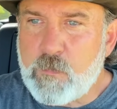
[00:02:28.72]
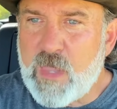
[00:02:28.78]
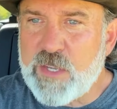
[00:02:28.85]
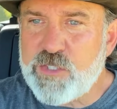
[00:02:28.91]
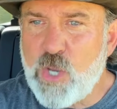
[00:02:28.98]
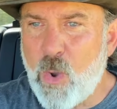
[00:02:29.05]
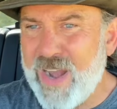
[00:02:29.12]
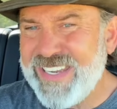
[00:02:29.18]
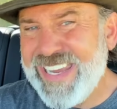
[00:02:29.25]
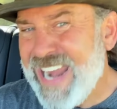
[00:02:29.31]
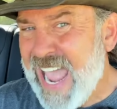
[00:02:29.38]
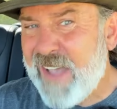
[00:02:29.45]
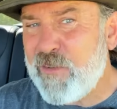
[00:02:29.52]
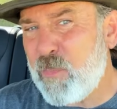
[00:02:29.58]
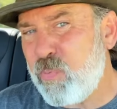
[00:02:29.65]
So I did
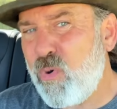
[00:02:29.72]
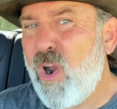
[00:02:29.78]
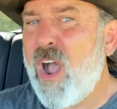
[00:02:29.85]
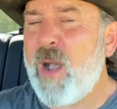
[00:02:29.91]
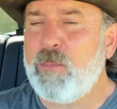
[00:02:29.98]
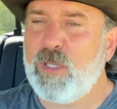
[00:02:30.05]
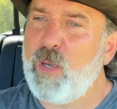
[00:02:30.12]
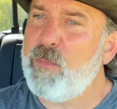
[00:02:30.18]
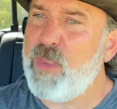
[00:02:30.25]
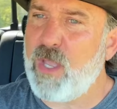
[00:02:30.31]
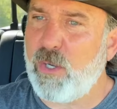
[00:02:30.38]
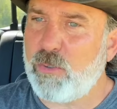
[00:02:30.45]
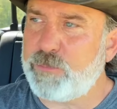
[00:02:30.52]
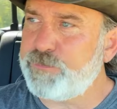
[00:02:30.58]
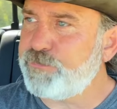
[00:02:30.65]
have a problem, though.